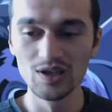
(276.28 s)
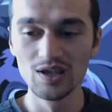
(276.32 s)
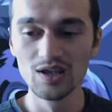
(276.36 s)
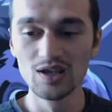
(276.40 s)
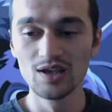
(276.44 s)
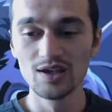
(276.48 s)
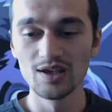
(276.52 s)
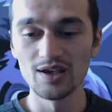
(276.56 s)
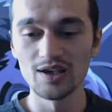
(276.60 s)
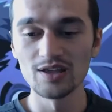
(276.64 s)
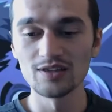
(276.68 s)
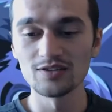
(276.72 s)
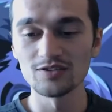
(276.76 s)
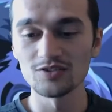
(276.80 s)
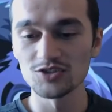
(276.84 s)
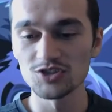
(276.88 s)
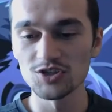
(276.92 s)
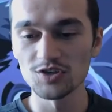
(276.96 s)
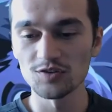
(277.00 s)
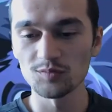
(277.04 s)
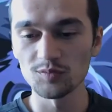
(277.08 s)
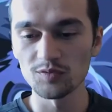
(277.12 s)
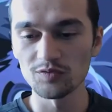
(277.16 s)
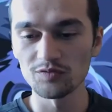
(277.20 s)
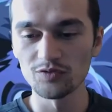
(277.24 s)
And
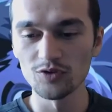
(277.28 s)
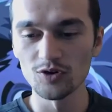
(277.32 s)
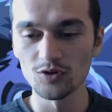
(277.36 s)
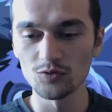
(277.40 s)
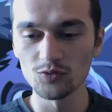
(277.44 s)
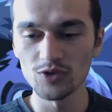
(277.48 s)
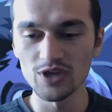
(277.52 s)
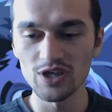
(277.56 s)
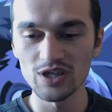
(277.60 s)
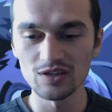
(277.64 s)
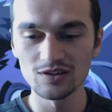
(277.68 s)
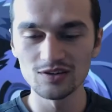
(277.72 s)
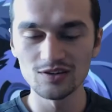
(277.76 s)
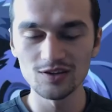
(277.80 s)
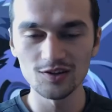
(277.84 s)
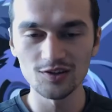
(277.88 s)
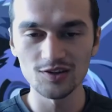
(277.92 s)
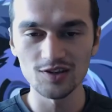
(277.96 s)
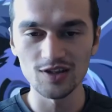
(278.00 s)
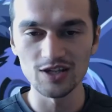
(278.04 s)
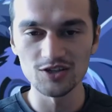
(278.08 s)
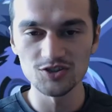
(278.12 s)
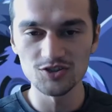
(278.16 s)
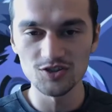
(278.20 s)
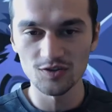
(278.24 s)
just before we end this,
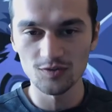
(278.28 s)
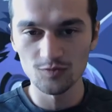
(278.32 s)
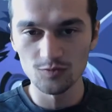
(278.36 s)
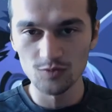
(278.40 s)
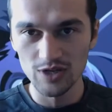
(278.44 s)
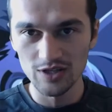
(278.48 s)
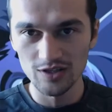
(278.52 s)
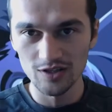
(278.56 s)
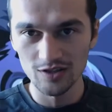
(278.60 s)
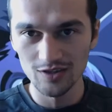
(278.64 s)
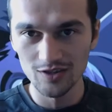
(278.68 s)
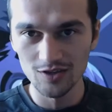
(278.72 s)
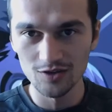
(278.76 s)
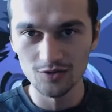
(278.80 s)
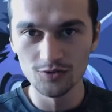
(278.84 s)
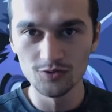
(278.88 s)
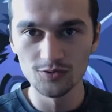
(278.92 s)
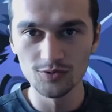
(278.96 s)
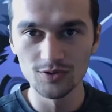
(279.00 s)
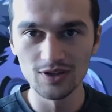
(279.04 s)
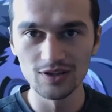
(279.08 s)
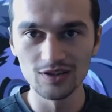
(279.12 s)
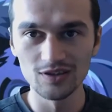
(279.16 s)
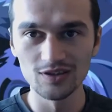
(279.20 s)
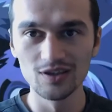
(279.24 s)
I just wanna tell you
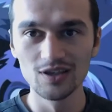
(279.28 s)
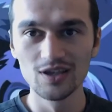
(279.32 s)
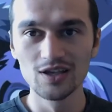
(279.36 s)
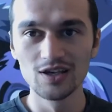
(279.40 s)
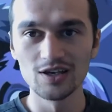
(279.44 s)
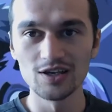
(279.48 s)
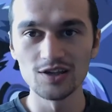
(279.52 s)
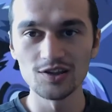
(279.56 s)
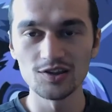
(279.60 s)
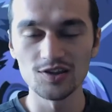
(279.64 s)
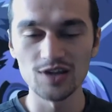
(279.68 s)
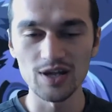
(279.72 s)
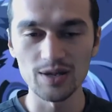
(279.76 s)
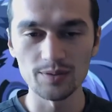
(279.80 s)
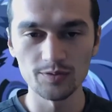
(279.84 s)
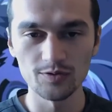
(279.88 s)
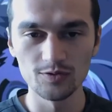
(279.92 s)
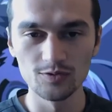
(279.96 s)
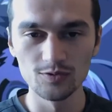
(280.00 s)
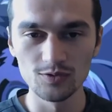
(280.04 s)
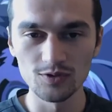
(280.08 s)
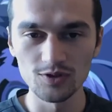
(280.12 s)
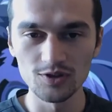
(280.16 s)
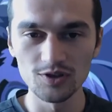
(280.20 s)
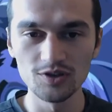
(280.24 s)
that it's
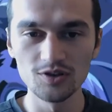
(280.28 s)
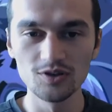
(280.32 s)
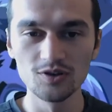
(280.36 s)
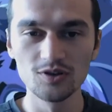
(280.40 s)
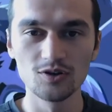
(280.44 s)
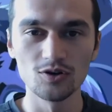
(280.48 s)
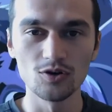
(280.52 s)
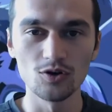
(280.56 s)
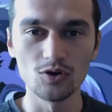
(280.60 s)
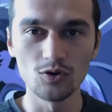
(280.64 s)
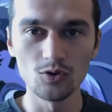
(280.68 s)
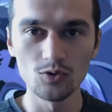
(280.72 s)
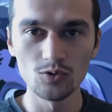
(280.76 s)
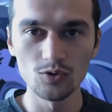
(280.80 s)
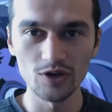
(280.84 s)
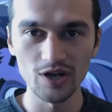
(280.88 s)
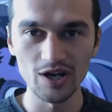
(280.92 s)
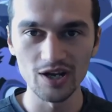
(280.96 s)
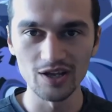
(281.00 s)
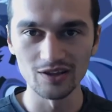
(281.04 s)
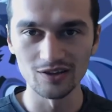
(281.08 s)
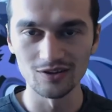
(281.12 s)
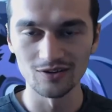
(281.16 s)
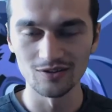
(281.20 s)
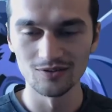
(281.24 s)
absolutely
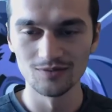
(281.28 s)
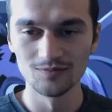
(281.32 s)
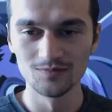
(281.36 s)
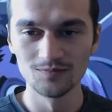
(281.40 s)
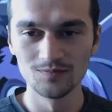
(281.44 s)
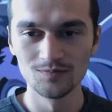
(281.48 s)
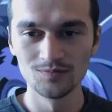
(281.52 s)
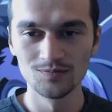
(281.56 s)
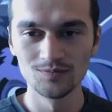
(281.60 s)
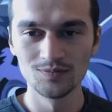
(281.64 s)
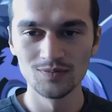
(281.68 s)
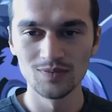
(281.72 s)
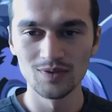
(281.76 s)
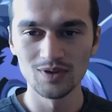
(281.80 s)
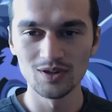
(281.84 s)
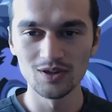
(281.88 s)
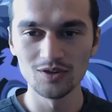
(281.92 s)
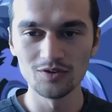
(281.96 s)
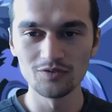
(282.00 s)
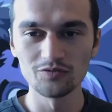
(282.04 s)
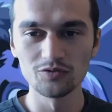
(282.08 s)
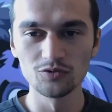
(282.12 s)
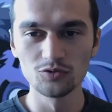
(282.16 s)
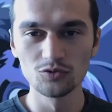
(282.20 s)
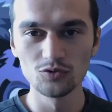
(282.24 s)
alright
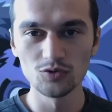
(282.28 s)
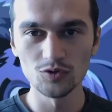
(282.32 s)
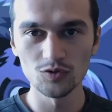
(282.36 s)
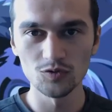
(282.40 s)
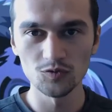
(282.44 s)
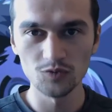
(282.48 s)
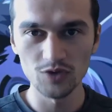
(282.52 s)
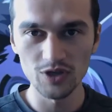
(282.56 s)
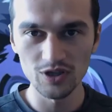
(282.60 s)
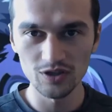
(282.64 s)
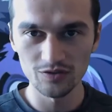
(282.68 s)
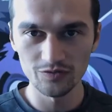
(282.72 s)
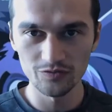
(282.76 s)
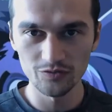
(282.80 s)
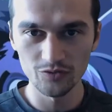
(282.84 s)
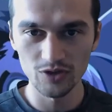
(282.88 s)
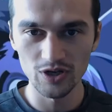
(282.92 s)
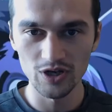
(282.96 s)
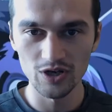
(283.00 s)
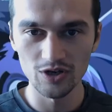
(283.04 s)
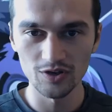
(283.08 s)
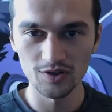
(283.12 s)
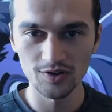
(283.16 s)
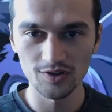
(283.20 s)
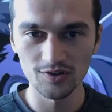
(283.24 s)
if you do a twenty-four
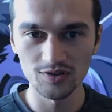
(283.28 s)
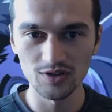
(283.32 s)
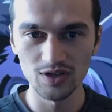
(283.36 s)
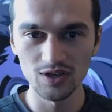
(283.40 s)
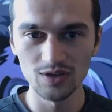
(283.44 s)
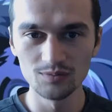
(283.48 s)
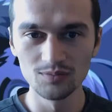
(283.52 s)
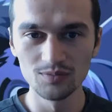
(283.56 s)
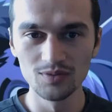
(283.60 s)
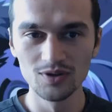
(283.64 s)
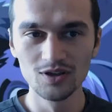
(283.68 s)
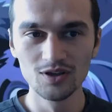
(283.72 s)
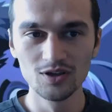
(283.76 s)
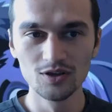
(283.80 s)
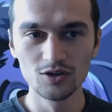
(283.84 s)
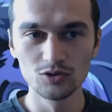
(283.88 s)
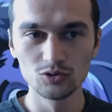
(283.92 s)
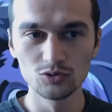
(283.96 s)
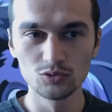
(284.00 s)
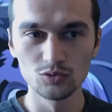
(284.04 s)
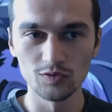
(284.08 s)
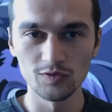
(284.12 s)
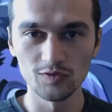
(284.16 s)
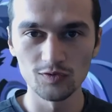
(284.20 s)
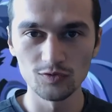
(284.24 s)
hour stream
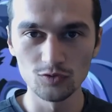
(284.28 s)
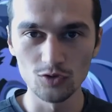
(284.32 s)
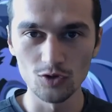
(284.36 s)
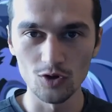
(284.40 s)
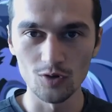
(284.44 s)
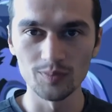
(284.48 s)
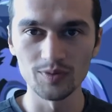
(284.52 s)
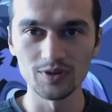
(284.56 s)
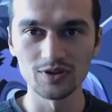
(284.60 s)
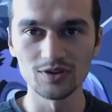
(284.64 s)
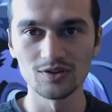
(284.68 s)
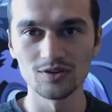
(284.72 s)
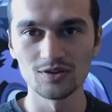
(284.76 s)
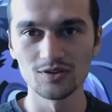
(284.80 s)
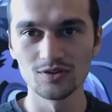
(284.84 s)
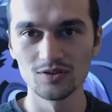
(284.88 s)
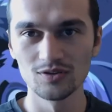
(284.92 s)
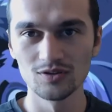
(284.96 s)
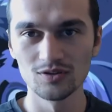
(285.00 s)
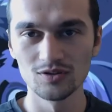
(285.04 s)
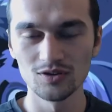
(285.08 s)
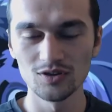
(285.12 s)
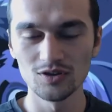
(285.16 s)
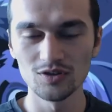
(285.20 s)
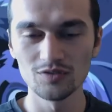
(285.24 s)
to stop it
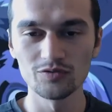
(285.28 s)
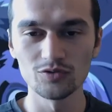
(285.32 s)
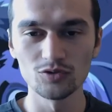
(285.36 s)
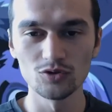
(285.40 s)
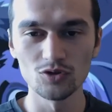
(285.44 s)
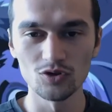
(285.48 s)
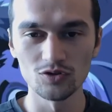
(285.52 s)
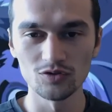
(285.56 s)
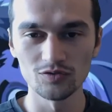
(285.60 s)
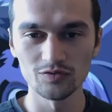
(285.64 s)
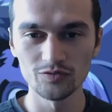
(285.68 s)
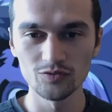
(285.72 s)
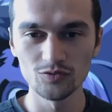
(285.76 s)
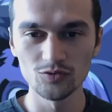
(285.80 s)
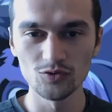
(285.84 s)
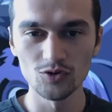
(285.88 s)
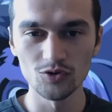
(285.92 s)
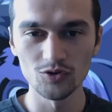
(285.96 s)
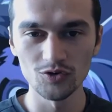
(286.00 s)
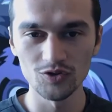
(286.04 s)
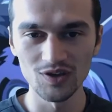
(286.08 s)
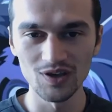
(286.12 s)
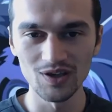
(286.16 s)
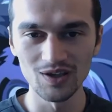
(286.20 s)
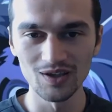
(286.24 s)
if you don't feel
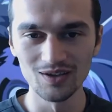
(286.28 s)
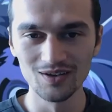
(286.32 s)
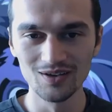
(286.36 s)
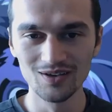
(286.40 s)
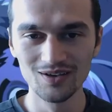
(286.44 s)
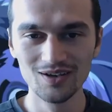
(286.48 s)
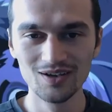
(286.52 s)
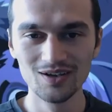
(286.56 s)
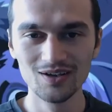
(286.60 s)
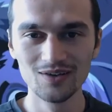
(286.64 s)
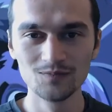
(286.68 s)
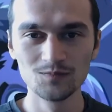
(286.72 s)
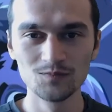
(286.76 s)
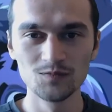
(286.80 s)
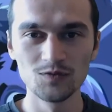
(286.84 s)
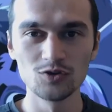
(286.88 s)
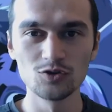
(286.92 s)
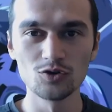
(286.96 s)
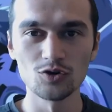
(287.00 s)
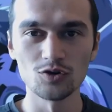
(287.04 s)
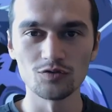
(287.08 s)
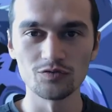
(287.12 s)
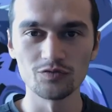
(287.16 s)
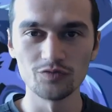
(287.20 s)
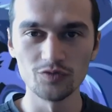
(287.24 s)
okay.
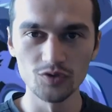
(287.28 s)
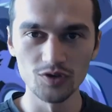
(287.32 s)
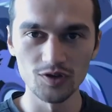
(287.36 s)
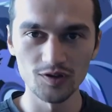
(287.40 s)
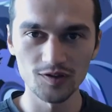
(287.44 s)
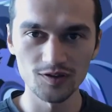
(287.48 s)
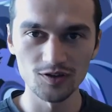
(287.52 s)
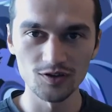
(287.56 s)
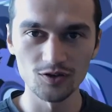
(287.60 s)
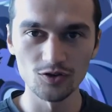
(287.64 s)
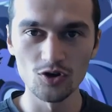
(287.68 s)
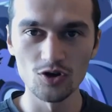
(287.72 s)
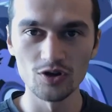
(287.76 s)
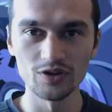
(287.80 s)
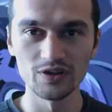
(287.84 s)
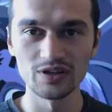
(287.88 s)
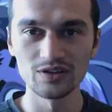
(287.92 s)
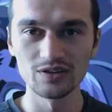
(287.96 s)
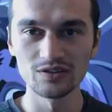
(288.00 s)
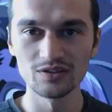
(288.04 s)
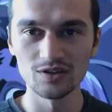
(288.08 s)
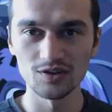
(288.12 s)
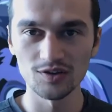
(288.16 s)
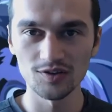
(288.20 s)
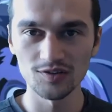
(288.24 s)
Your viewers are gonna
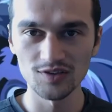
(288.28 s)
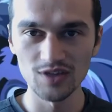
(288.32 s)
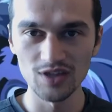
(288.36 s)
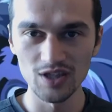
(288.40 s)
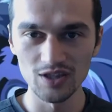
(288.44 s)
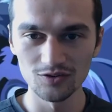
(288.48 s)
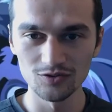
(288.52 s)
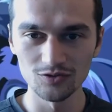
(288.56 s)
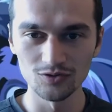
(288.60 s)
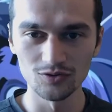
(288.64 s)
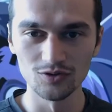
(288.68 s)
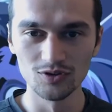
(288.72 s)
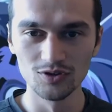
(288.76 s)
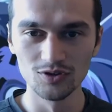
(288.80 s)
understand you.